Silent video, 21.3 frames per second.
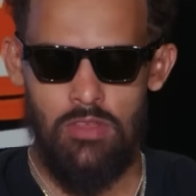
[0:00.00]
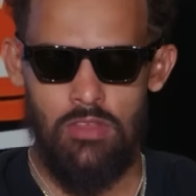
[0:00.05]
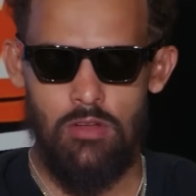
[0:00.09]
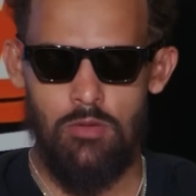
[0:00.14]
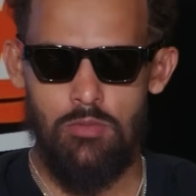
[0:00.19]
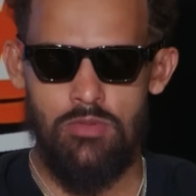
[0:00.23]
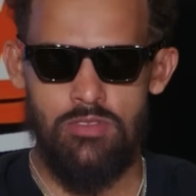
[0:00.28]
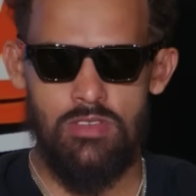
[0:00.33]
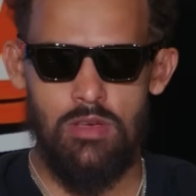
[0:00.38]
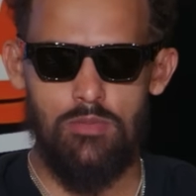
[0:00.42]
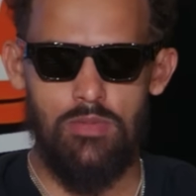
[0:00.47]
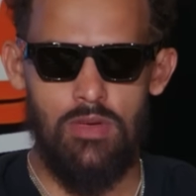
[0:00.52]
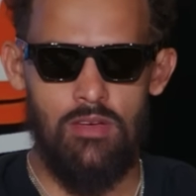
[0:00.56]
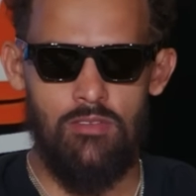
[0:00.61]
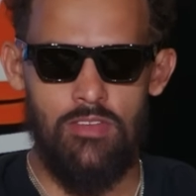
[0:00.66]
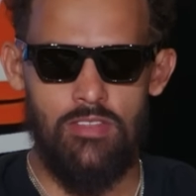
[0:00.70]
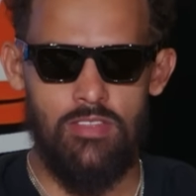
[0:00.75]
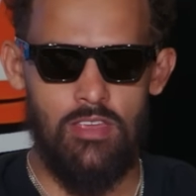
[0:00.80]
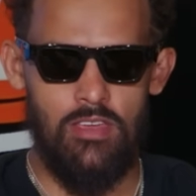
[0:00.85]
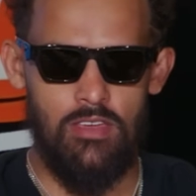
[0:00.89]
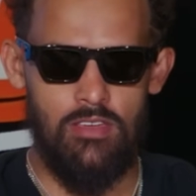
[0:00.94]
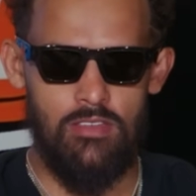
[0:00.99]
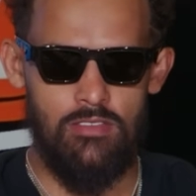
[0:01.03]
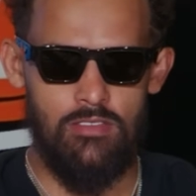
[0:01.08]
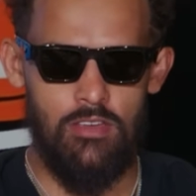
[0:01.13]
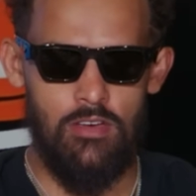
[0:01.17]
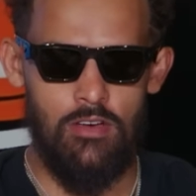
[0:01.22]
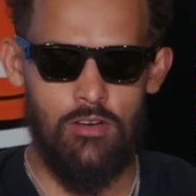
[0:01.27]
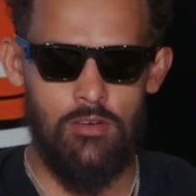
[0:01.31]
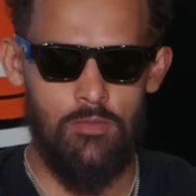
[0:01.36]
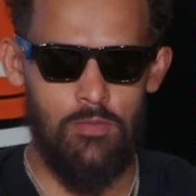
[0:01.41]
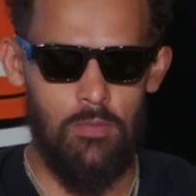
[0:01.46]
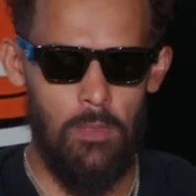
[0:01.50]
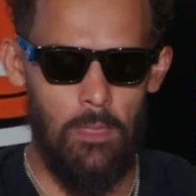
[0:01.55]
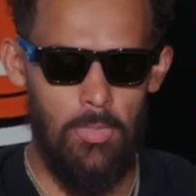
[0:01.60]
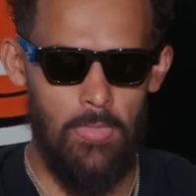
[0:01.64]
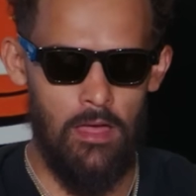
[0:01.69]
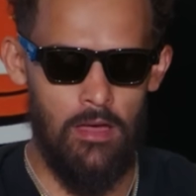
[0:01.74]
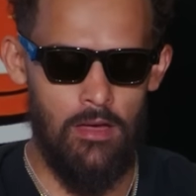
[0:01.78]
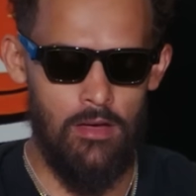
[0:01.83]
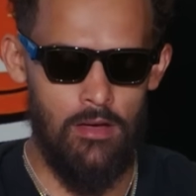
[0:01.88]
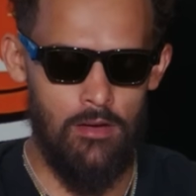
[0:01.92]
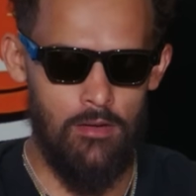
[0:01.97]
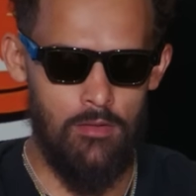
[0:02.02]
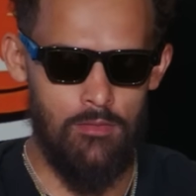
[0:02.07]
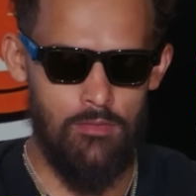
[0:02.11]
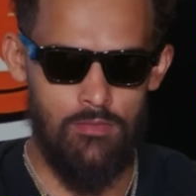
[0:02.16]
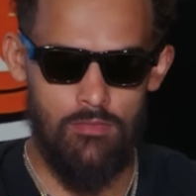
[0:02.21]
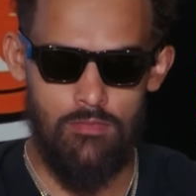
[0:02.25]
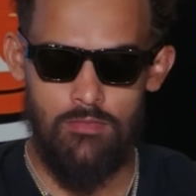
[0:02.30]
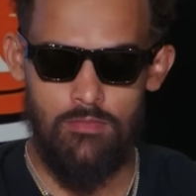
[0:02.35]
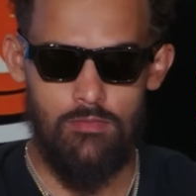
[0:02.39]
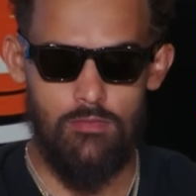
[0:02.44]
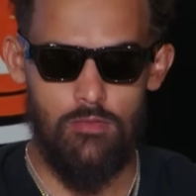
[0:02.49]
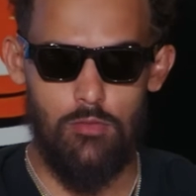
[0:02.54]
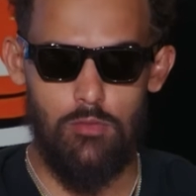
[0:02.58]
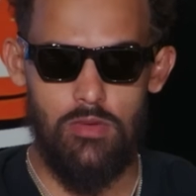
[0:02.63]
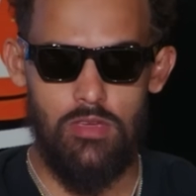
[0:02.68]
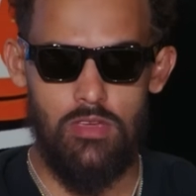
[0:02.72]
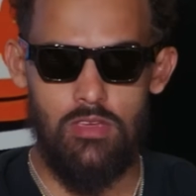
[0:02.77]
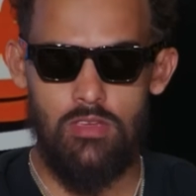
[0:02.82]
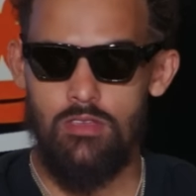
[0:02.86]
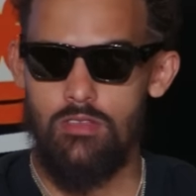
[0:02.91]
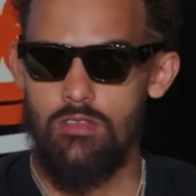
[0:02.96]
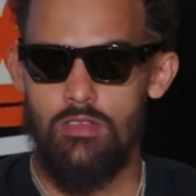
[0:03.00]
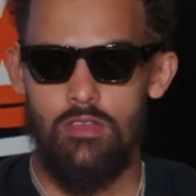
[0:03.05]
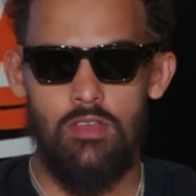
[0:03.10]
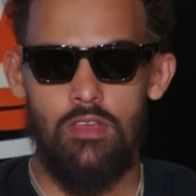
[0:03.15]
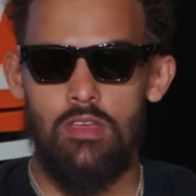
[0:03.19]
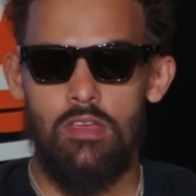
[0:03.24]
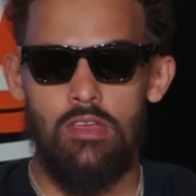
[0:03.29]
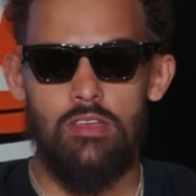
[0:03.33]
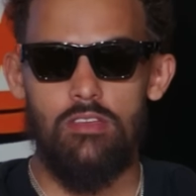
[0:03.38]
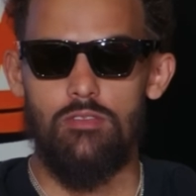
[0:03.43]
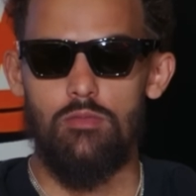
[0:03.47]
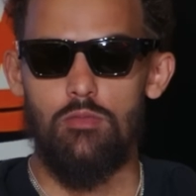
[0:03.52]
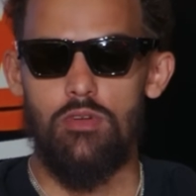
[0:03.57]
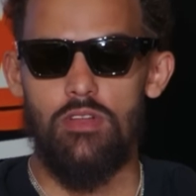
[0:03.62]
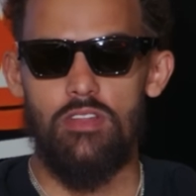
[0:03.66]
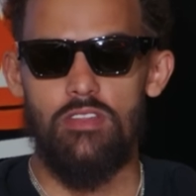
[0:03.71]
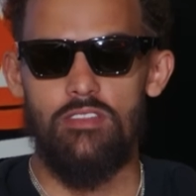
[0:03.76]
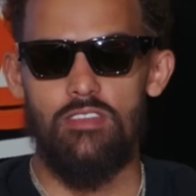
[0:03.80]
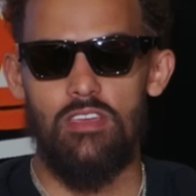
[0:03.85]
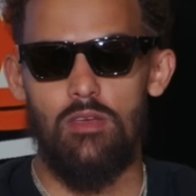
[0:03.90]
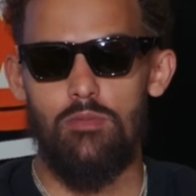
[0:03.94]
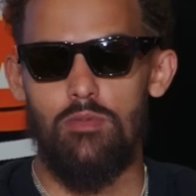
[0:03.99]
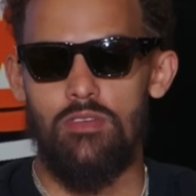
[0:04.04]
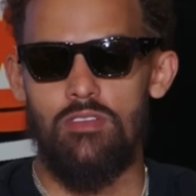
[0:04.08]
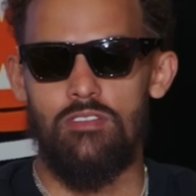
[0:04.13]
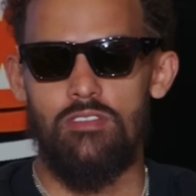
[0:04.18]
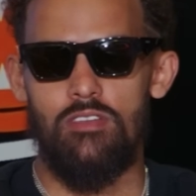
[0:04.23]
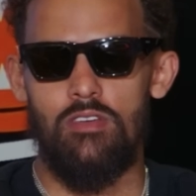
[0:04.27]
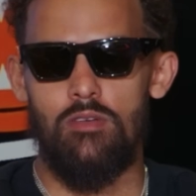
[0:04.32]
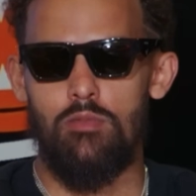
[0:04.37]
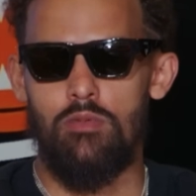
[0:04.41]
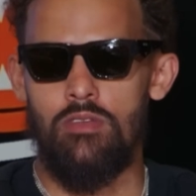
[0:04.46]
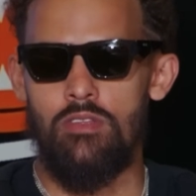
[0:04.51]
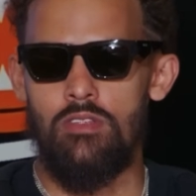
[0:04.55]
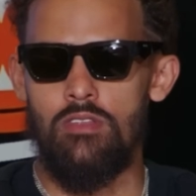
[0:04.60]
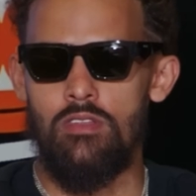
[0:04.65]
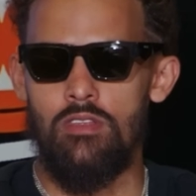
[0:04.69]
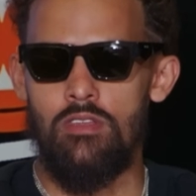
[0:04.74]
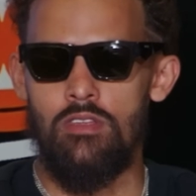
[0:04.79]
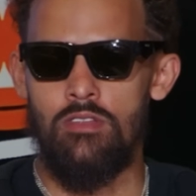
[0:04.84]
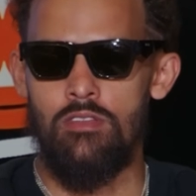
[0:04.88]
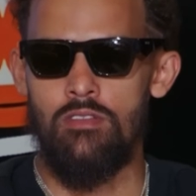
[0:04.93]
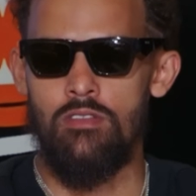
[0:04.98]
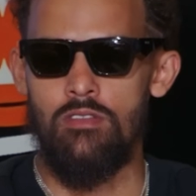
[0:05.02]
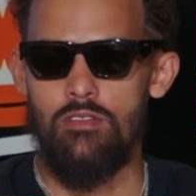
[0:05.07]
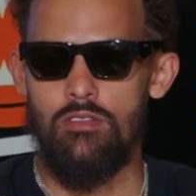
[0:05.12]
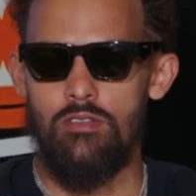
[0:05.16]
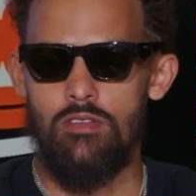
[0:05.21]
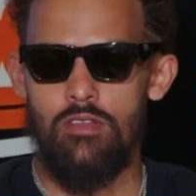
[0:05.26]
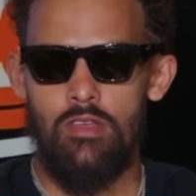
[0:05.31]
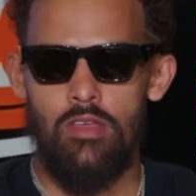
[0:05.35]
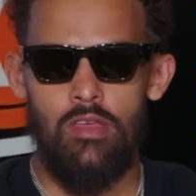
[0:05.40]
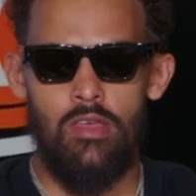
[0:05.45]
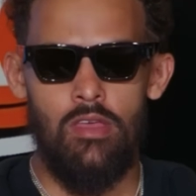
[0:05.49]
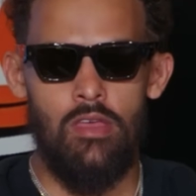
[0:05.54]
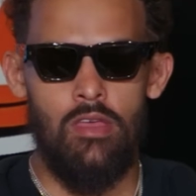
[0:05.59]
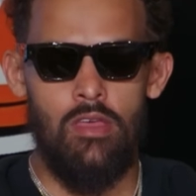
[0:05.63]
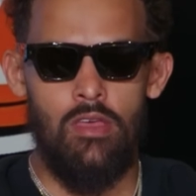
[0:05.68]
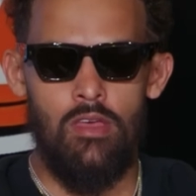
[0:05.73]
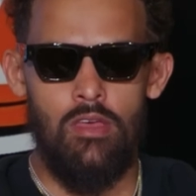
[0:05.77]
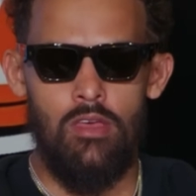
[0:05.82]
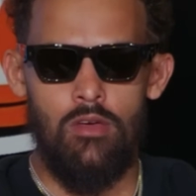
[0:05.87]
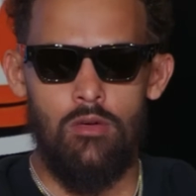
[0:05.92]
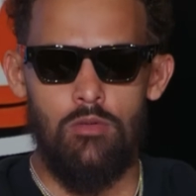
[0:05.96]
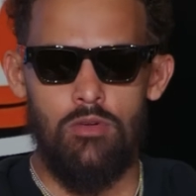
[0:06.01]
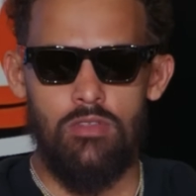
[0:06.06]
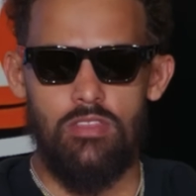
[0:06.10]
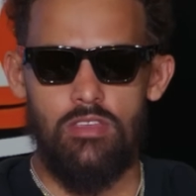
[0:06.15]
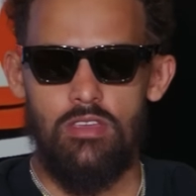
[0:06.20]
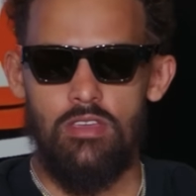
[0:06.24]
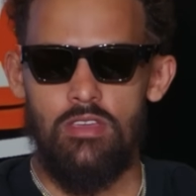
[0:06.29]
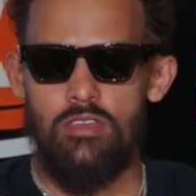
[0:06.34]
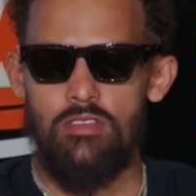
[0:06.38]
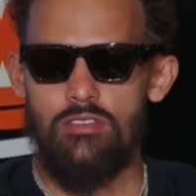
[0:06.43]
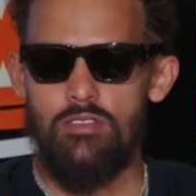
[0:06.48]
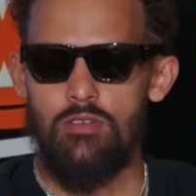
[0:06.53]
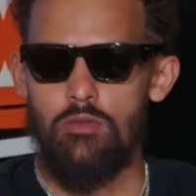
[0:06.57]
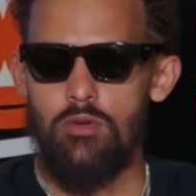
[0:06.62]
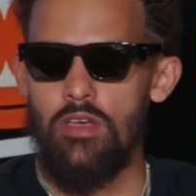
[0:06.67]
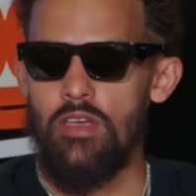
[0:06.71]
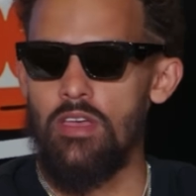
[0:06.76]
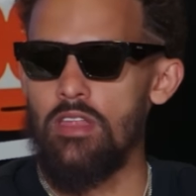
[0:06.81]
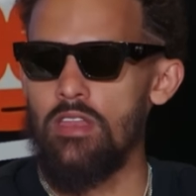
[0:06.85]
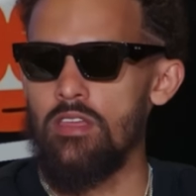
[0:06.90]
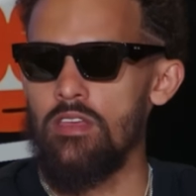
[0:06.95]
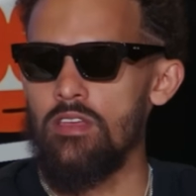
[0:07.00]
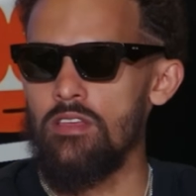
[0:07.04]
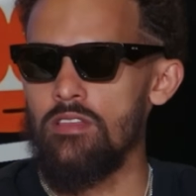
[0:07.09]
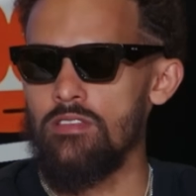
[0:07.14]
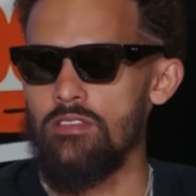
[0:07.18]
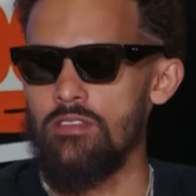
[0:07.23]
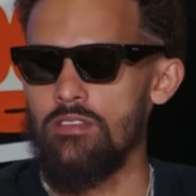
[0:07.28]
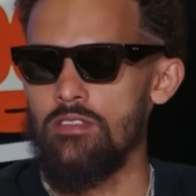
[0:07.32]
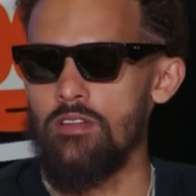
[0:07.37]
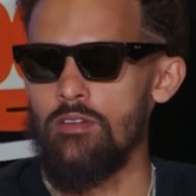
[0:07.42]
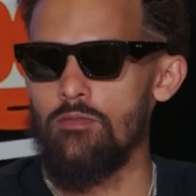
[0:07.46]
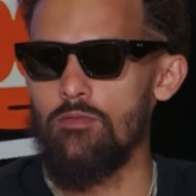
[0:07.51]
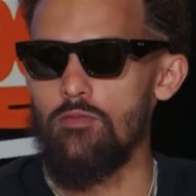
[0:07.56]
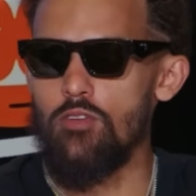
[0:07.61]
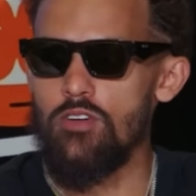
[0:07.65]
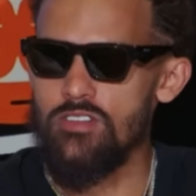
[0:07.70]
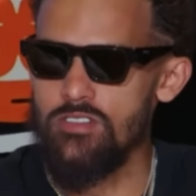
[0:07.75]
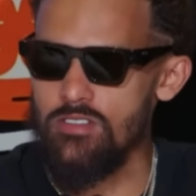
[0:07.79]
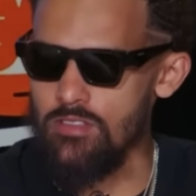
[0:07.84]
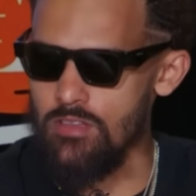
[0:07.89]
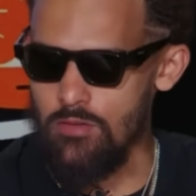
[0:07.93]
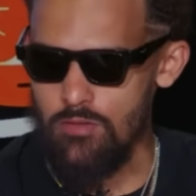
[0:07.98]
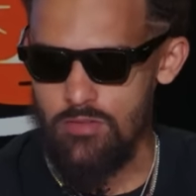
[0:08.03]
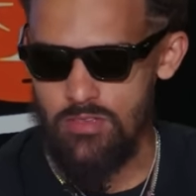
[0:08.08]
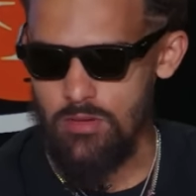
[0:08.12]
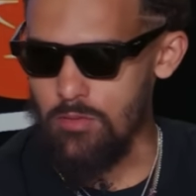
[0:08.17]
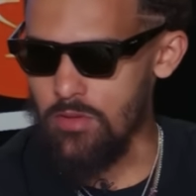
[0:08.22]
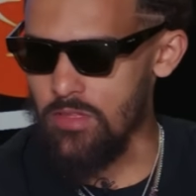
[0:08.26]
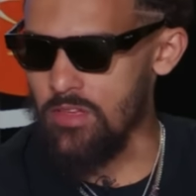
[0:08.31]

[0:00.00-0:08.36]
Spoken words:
opens up everything. So for me, it's winning the championship, and with the East the way it is, and unfortunately with some